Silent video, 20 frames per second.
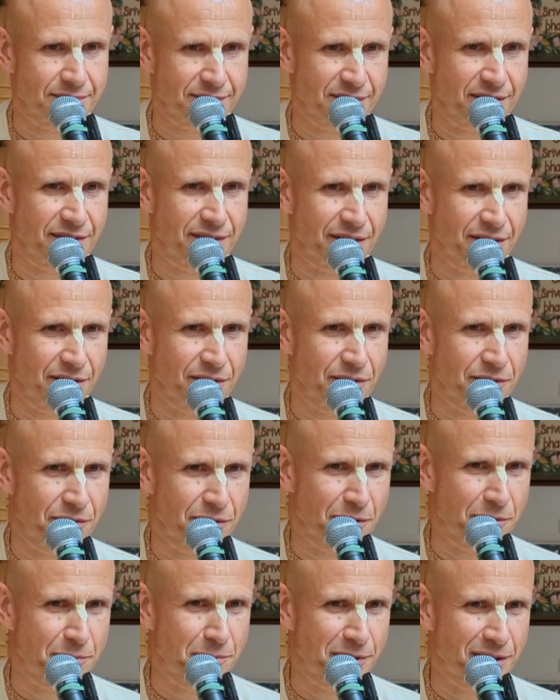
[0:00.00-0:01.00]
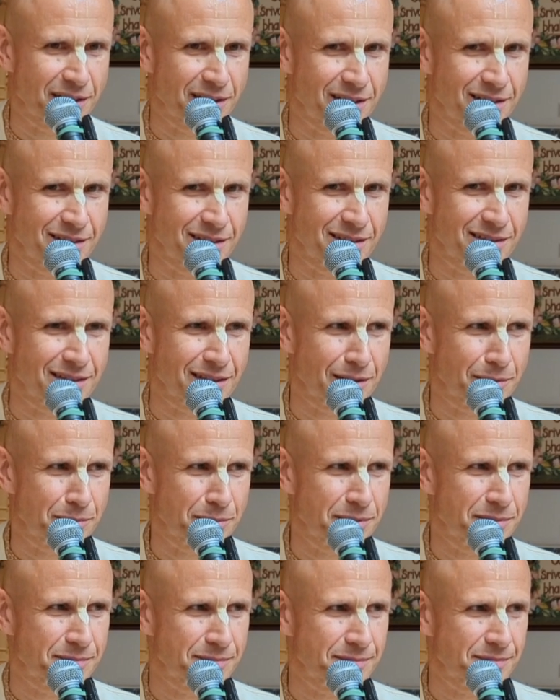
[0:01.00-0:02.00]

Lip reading: Thank you for bringing this up.